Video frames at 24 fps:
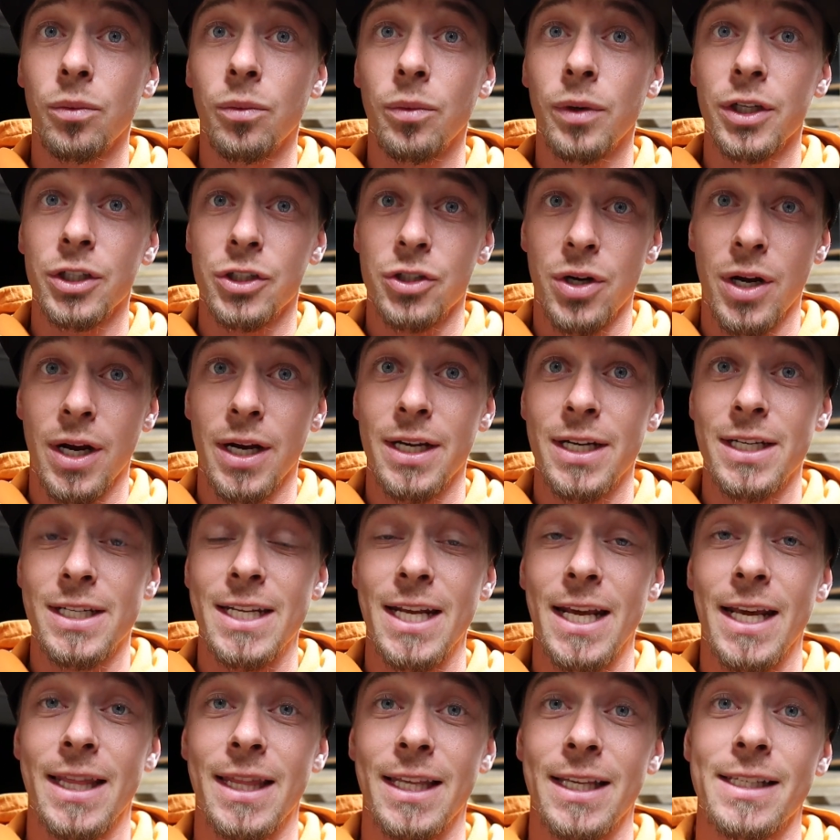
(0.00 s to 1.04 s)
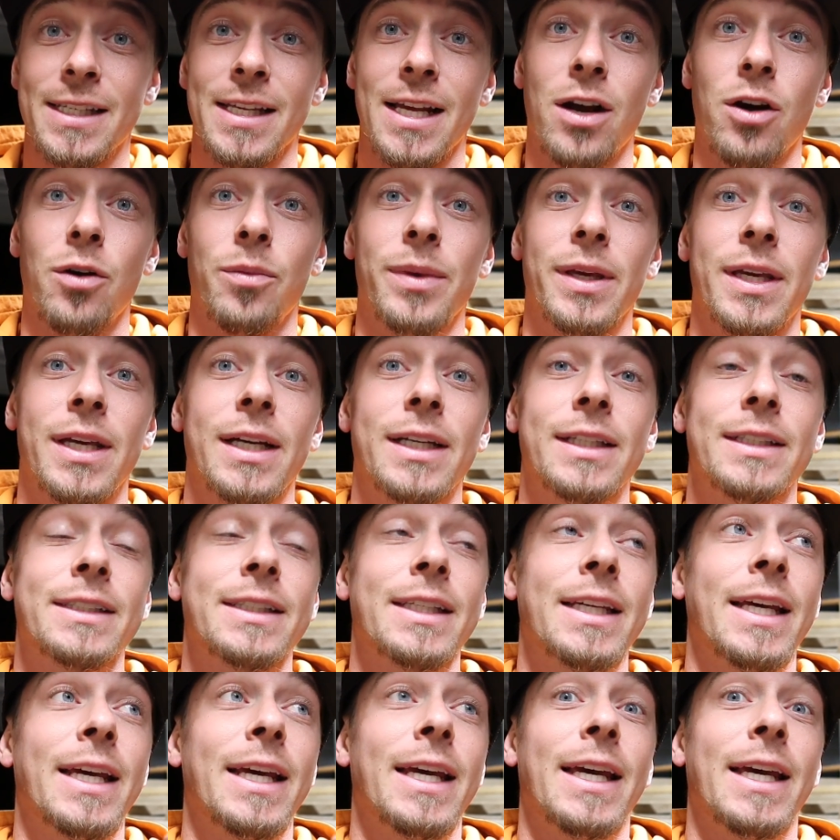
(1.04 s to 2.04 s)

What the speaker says: when trying to take these out, because